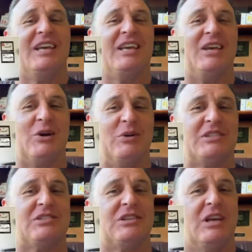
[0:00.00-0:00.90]
You know,
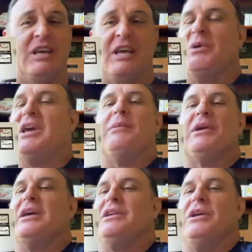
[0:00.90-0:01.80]
it's, you know, we
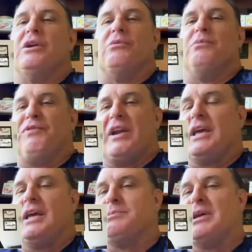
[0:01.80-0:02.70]
came again, you know,
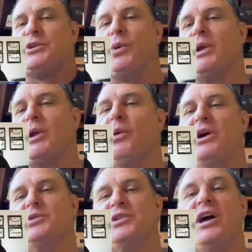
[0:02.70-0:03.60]
fighting against
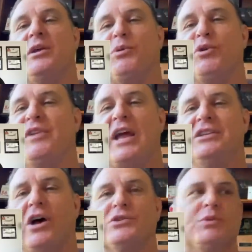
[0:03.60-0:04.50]
MiG-21s with unimproved
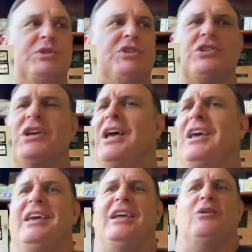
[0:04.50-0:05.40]
ATOLs, which is,
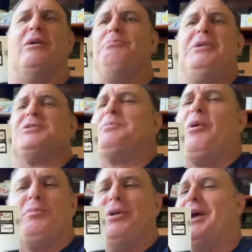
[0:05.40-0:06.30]
you know, a piss
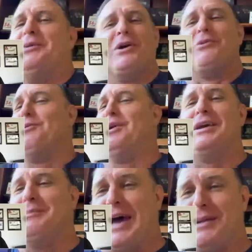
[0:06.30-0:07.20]
poor plane with a
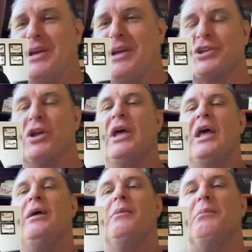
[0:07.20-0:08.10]
really bad missile.
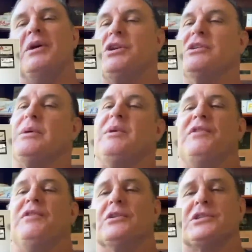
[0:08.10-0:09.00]
But you know
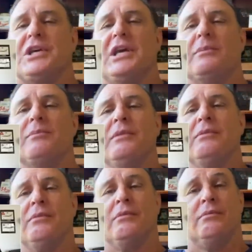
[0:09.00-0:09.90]
something, if you don't see them,
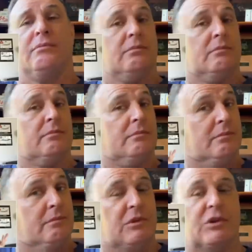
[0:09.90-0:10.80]

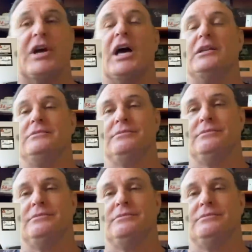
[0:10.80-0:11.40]
you're done.